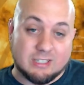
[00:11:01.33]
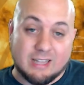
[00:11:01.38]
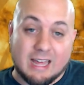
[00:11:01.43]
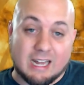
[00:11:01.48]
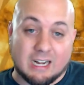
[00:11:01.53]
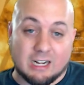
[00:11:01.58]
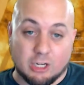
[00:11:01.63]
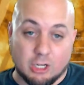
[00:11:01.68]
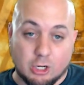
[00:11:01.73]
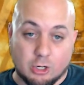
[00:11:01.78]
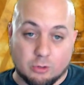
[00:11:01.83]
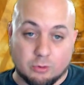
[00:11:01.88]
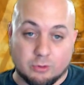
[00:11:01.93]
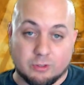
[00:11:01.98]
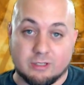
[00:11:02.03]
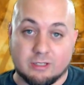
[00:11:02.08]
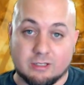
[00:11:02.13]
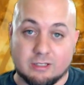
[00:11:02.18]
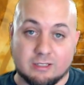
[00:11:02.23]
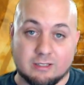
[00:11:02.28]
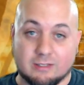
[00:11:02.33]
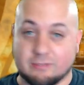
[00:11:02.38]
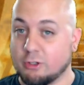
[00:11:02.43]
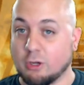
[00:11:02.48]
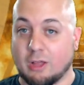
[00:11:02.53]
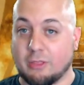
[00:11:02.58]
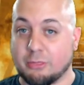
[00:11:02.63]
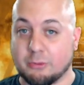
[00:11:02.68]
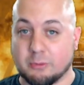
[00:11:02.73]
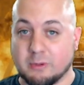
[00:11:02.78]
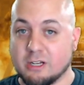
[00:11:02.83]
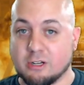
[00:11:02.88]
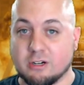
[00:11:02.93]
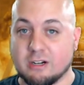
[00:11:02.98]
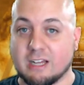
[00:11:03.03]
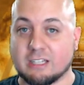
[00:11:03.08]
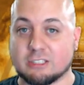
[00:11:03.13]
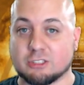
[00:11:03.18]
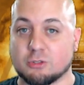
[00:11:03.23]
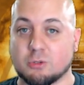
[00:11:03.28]
alone. If you got 300
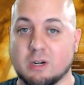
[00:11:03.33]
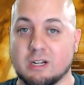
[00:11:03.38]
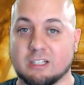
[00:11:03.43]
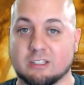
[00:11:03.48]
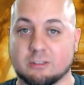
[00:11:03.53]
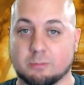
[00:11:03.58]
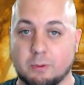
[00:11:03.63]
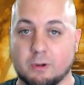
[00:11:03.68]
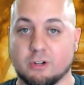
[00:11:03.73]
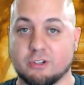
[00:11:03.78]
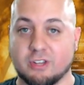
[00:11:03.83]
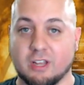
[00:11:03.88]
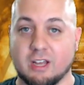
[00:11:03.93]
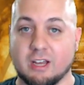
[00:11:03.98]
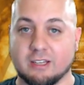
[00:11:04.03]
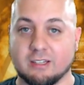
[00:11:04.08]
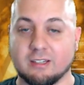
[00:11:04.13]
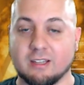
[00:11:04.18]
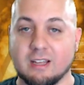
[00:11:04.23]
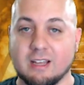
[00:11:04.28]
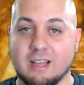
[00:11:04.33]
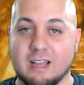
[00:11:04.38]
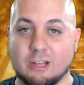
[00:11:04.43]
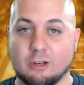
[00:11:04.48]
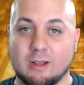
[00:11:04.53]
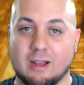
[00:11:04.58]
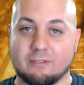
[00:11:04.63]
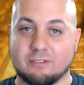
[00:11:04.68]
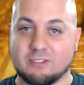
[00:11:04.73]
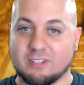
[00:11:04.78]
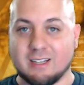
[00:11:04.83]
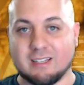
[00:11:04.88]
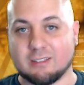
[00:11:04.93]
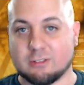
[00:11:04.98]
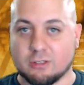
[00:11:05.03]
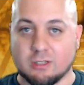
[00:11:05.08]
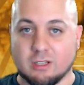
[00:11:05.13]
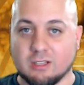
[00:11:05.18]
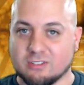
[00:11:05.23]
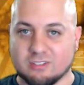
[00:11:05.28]
extra credits per ton and you have
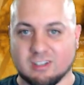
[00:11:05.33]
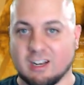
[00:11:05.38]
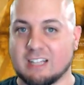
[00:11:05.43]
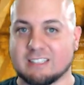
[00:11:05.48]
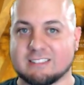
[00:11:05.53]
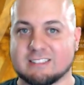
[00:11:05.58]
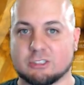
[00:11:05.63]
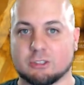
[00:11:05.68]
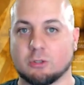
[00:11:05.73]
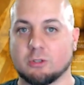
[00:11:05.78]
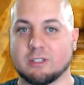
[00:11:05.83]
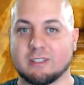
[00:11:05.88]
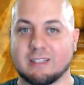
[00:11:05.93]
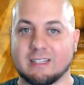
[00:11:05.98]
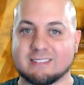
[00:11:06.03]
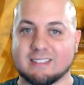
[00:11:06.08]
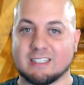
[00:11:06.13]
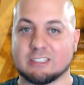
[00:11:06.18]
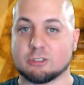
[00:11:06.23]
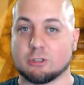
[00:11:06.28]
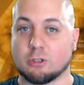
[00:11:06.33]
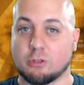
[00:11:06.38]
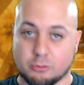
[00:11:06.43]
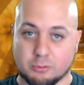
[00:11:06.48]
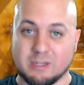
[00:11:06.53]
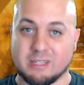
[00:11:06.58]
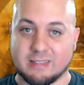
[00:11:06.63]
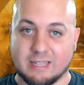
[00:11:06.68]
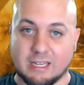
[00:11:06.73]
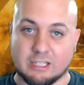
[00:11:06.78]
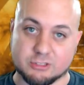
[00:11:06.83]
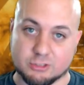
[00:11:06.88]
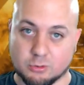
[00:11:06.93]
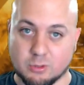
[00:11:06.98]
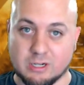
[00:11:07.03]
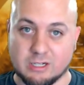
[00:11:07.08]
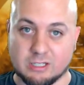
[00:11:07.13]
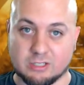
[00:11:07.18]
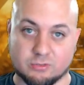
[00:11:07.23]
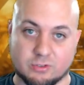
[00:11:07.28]
10 slots that you're holding, that's an extra 3,000
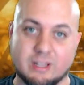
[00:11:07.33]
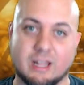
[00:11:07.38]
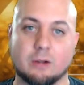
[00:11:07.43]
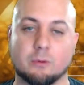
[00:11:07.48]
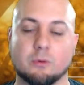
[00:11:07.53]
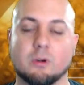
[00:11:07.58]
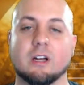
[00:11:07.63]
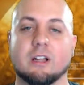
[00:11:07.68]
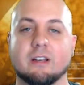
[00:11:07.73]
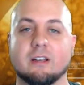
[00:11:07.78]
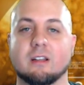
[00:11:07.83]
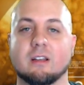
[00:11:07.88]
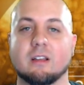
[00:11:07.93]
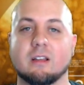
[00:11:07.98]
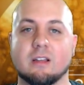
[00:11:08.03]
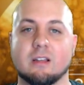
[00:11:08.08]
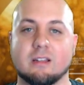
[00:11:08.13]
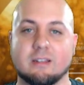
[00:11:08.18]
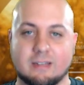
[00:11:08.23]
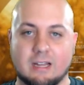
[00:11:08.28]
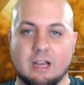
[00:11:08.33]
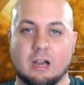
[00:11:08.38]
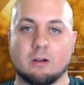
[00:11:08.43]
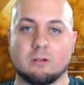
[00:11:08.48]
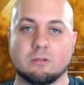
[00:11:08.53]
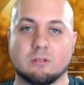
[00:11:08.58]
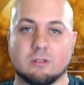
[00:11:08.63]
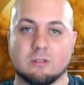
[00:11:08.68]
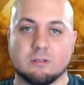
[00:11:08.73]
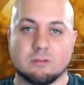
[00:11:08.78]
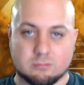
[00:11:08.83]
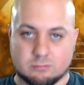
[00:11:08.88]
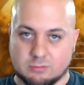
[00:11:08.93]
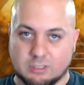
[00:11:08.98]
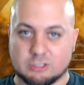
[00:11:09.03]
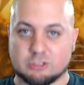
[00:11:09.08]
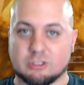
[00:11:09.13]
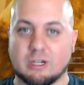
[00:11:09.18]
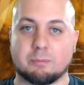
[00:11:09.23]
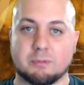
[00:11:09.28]
credits for that run. Now,
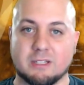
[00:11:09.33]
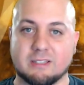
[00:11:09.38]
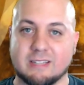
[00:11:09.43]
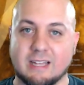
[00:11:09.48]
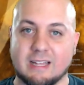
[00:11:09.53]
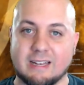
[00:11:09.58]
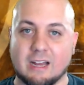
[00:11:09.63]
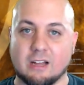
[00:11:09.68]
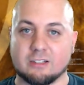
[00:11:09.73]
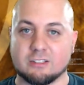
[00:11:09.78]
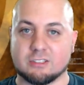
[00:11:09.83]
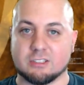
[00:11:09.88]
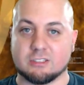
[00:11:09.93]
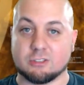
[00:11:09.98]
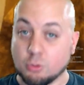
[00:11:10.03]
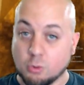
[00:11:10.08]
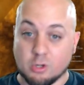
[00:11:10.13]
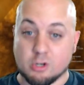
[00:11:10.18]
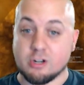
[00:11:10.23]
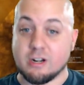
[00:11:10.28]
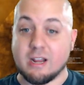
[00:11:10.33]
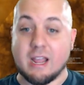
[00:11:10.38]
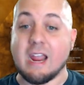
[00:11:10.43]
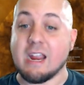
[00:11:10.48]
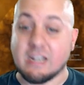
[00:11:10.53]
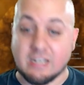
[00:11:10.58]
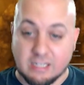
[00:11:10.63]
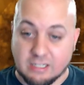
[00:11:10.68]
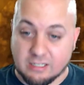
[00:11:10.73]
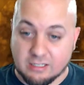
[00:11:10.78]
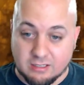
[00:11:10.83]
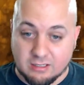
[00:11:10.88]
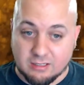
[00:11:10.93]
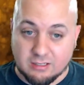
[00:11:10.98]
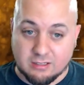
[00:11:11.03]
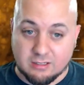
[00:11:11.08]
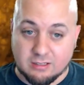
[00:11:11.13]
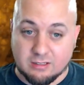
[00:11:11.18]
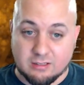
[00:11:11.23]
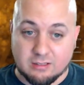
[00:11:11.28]
extrapolate that out into 280.
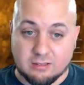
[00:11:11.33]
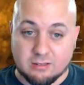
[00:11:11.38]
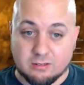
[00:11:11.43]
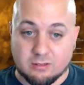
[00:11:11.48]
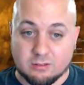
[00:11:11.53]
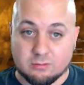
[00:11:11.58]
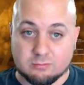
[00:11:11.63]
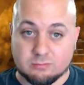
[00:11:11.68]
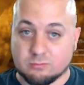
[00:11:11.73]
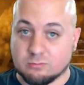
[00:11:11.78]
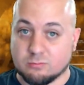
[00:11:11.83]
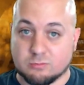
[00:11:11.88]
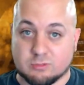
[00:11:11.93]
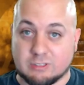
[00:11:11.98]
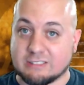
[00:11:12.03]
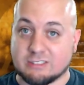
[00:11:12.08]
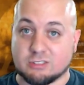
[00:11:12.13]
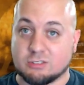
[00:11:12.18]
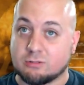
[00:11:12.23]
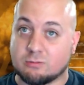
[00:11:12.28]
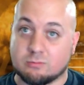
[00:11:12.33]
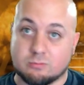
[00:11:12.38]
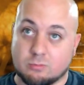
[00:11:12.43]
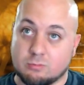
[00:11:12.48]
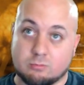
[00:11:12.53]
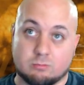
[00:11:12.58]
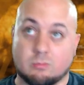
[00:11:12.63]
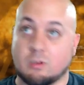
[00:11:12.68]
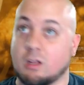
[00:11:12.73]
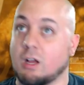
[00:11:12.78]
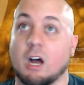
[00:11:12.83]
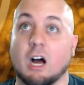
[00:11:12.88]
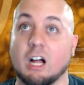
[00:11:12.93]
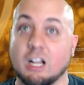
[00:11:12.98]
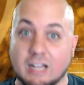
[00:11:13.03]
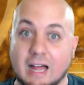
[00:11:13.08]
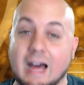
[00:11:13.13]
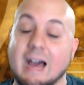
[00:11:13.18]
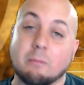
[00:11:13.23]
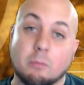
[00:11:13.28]
That's a
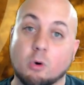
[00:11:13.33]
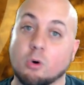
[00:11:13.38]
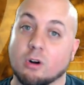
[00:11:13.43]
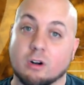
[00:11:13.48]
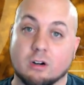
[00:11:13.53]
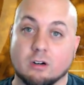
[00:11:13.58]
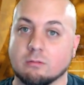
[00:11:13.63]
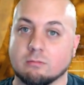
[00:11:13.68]
lot more.